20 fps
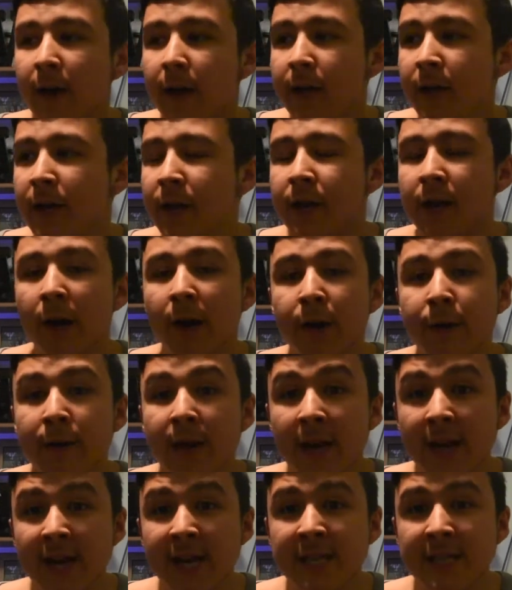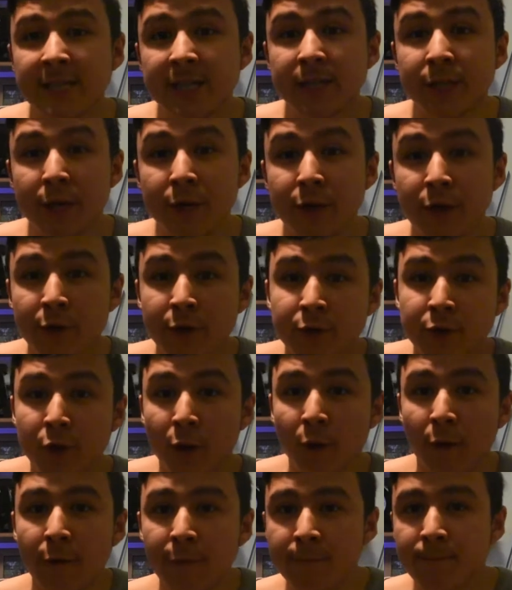you know, is the new
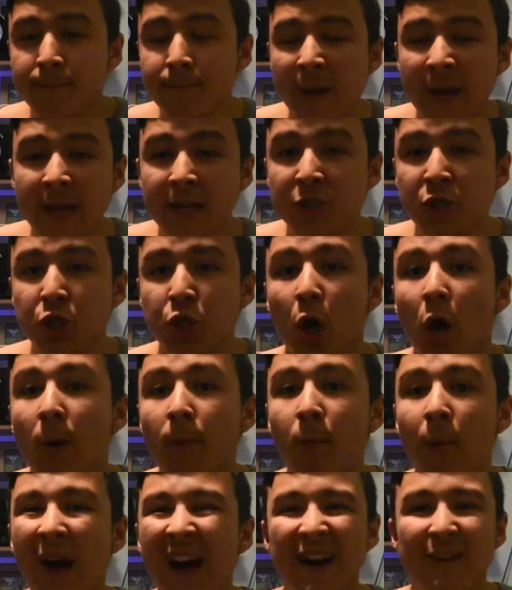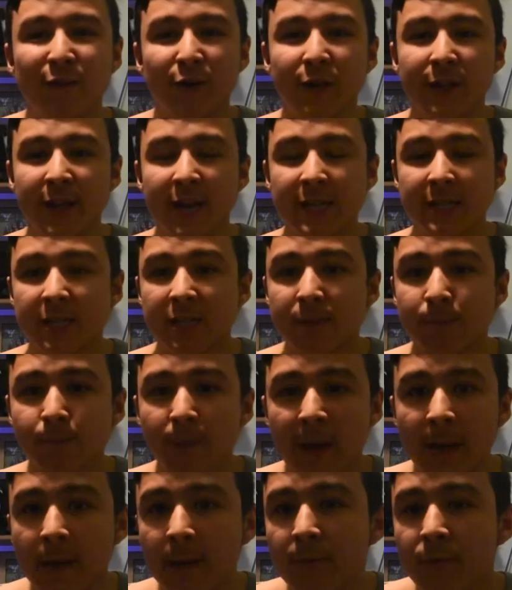sort of big job, whatever, that's
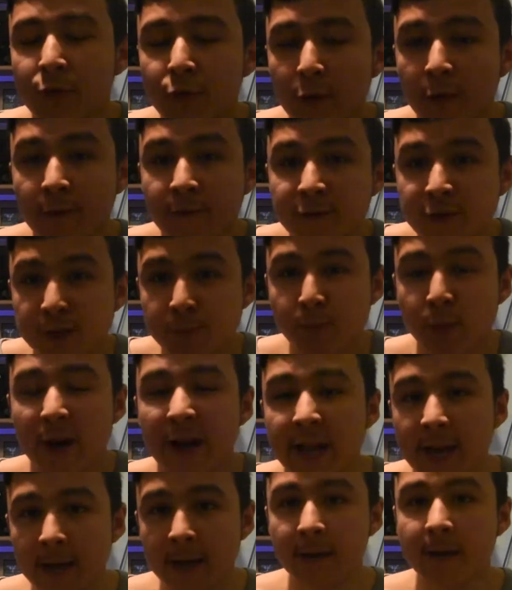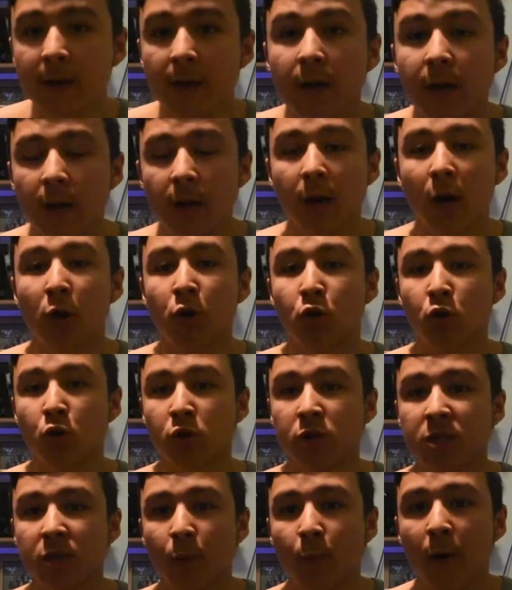been sort of spreading
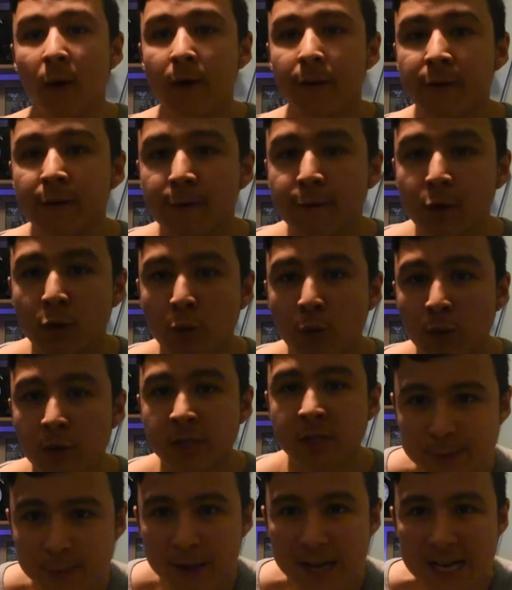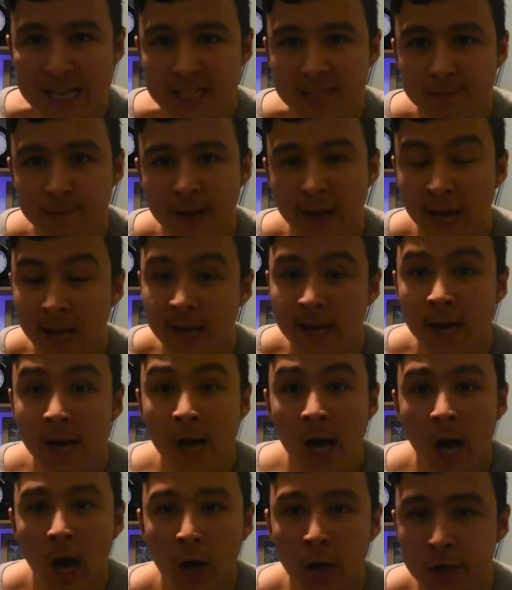across the world, of course. As well as me,
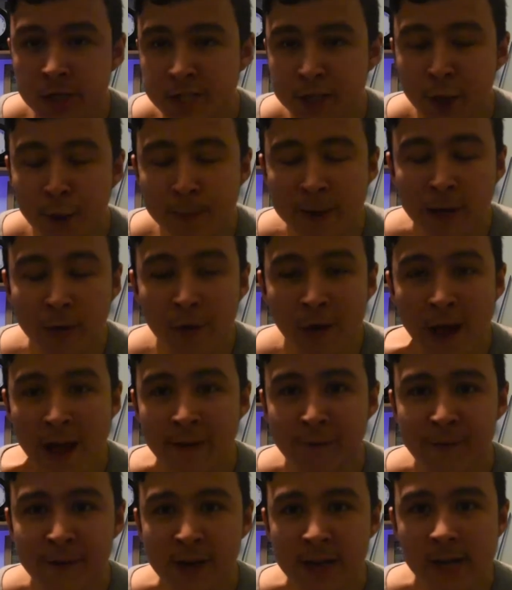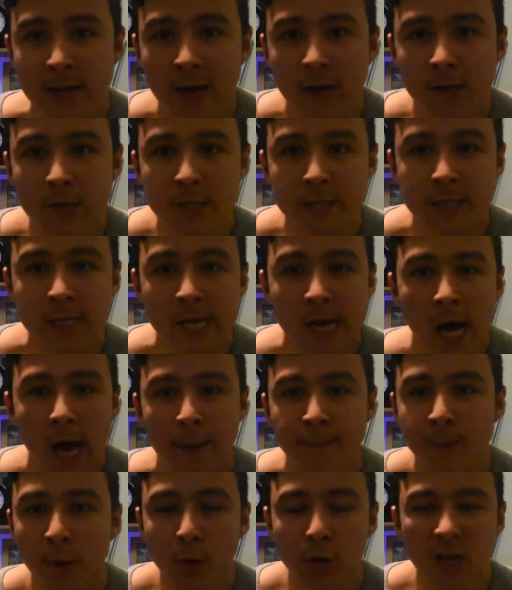I'll still be creating videos.
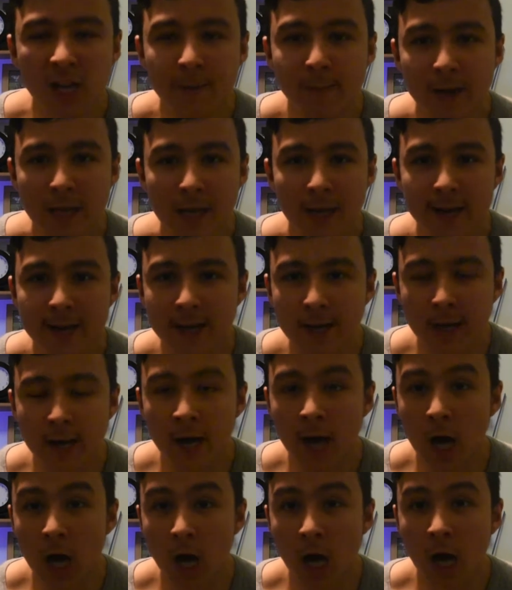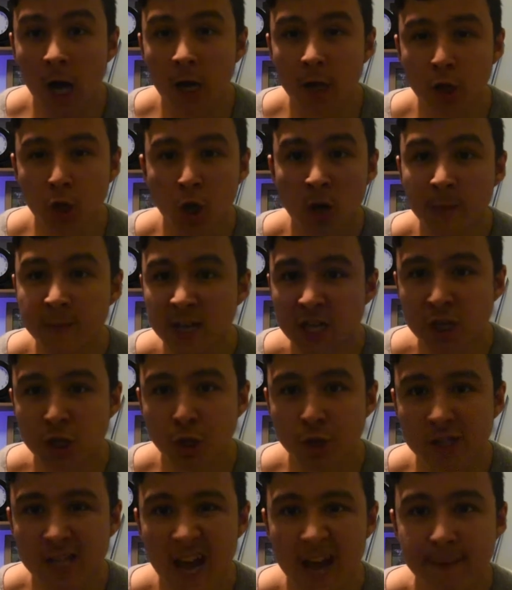I'm not gonna be like the comedy
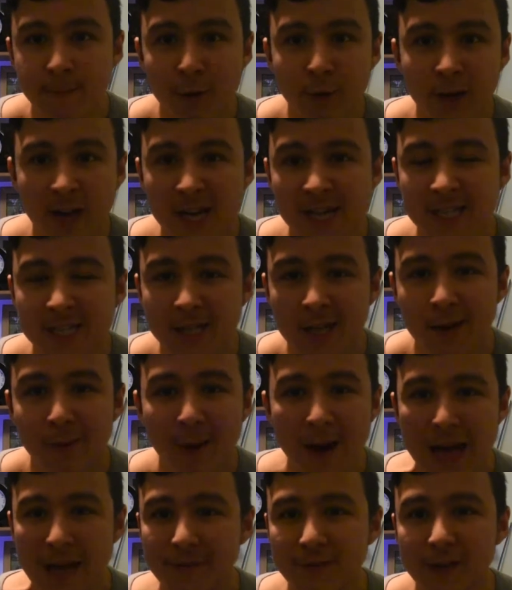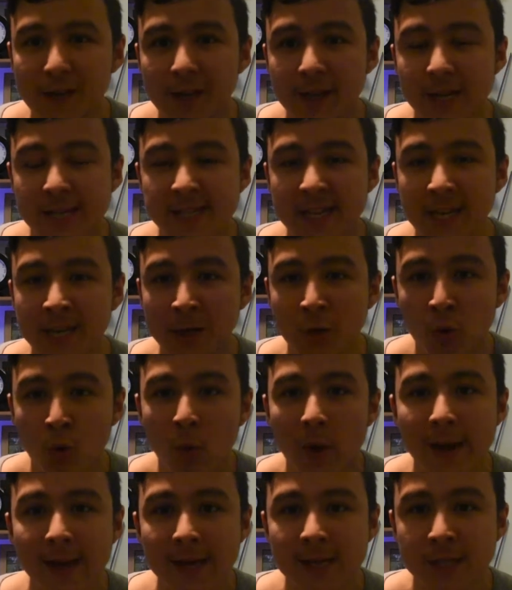shorts game or KSI, whatever, that's gonna
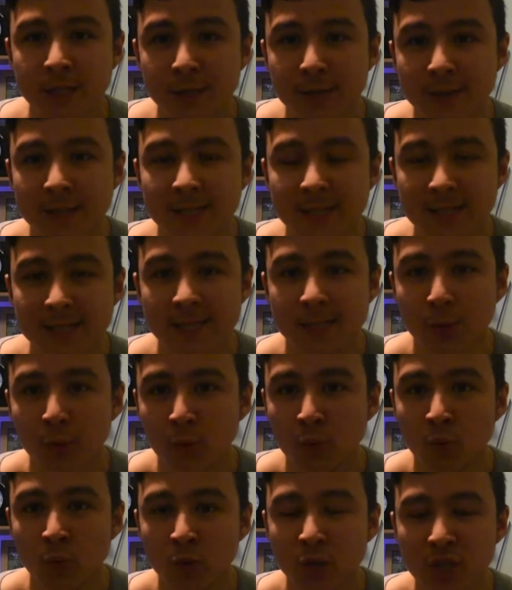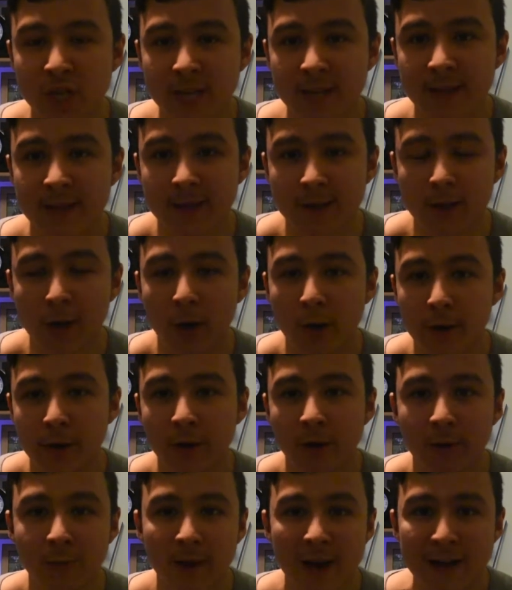quit as soon as this all shit's going
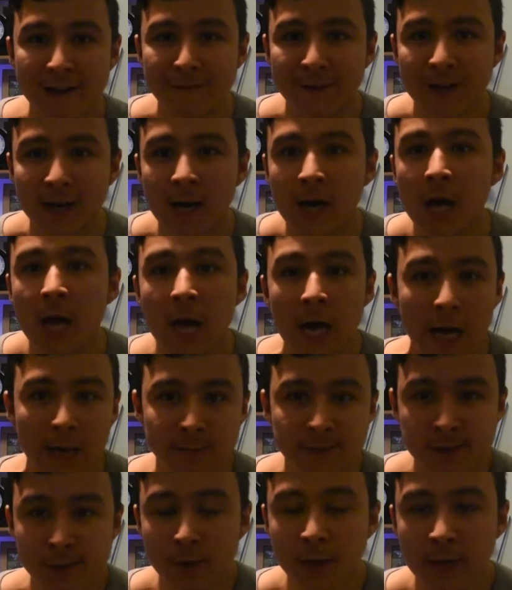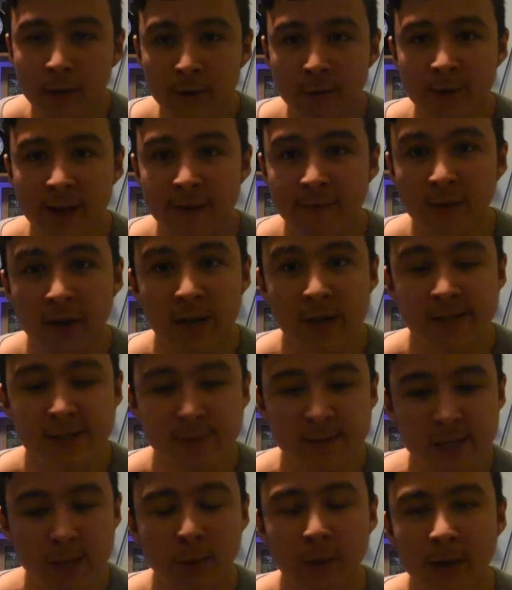on, whatever. I'm still gonna create videos,
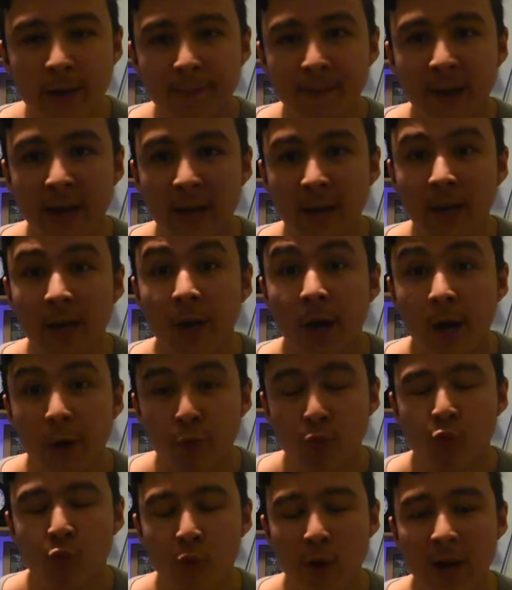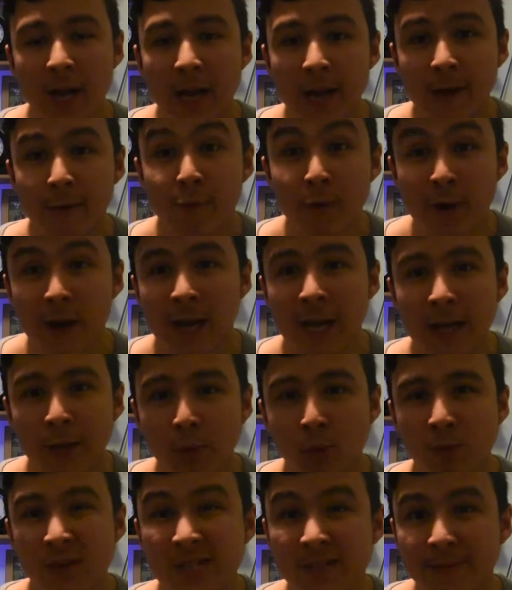I'm still gonna make really, really
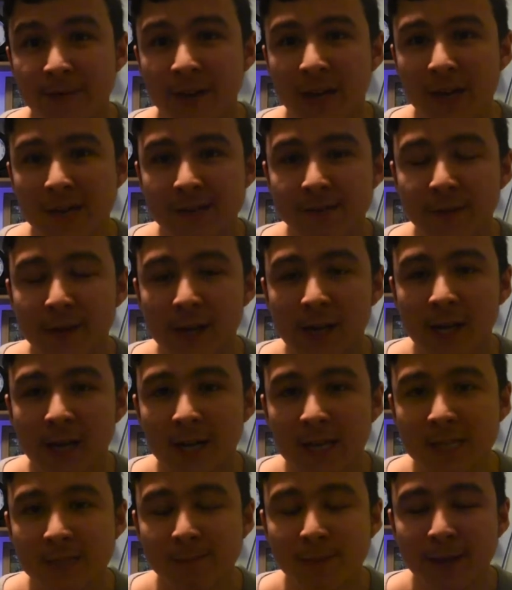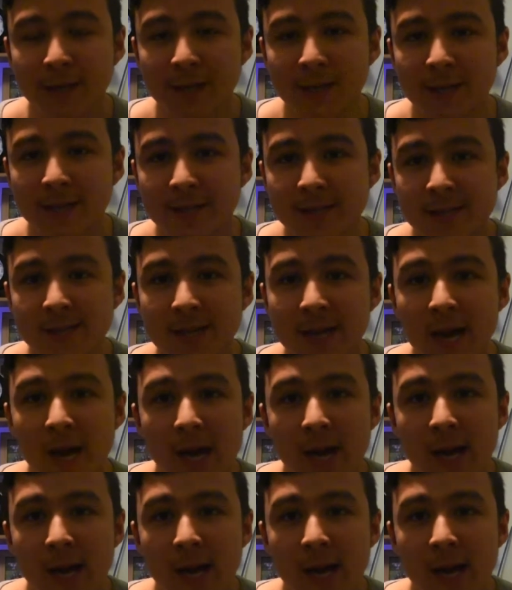awesome videos for you guys, because